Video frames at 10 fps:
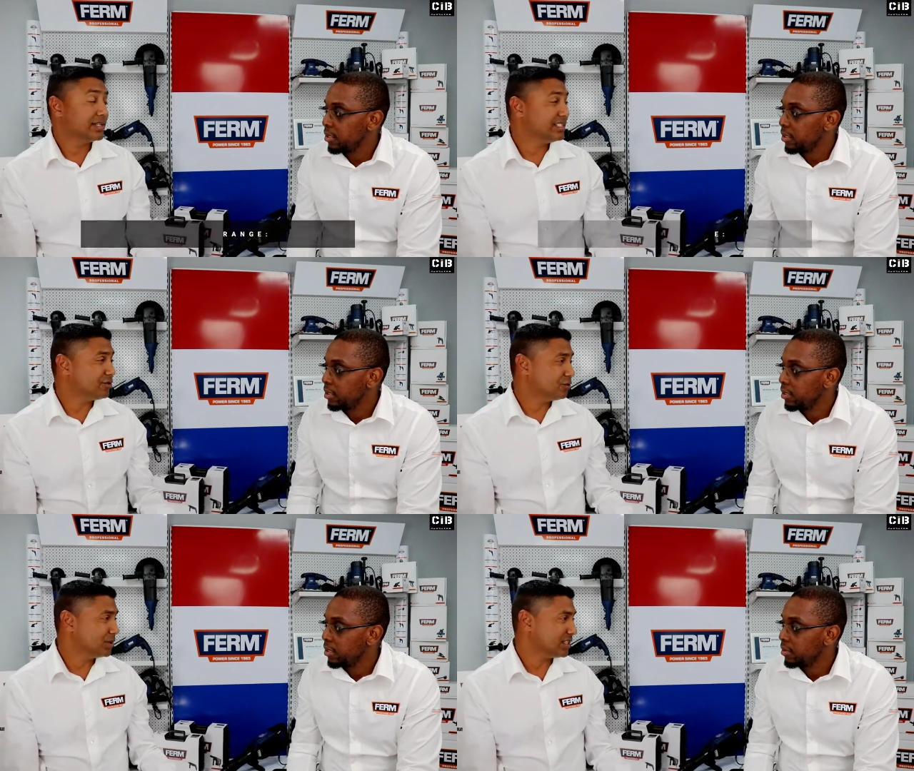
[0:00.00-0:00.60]

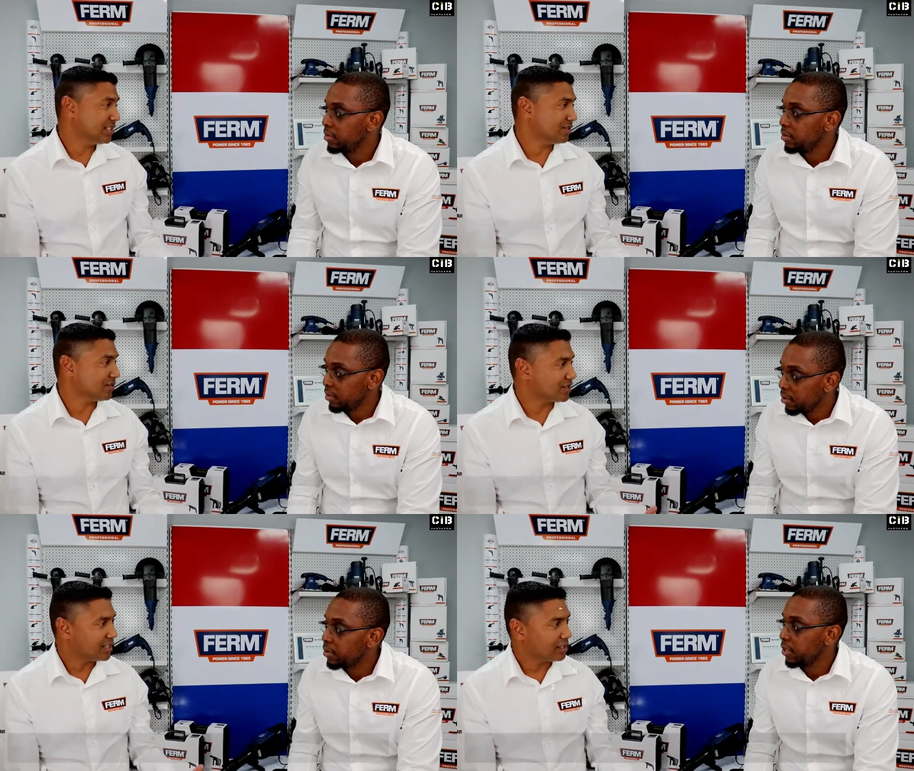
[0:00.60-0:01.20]
Speaker 1: 22
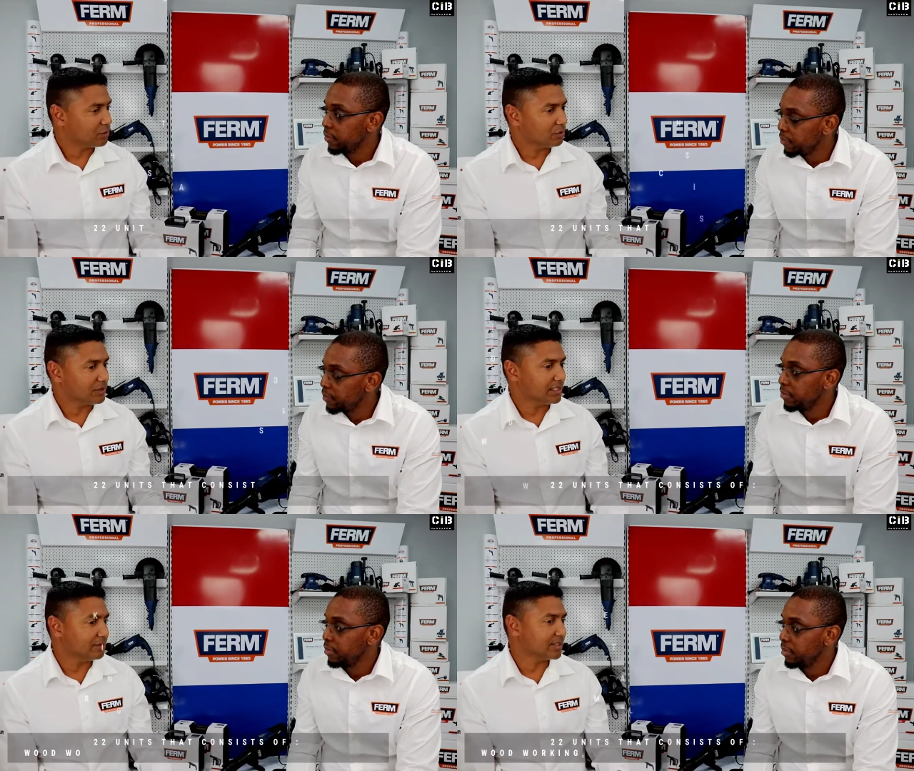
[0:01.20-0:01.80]
machines to start okay.
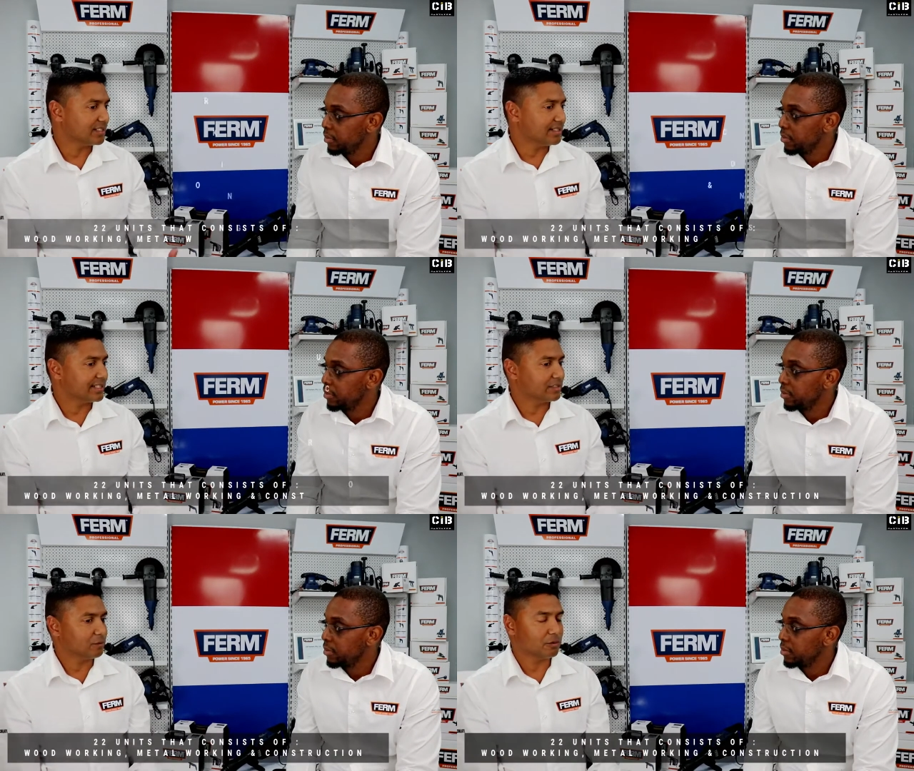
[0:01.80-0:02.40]
with. We, we
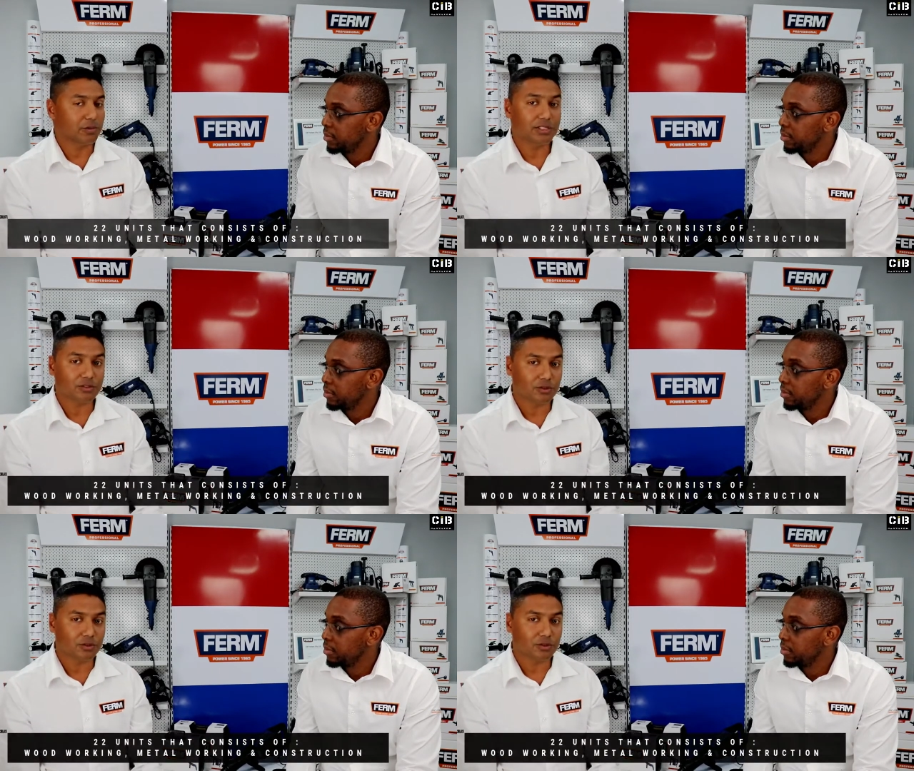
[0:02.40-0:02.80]
selected what we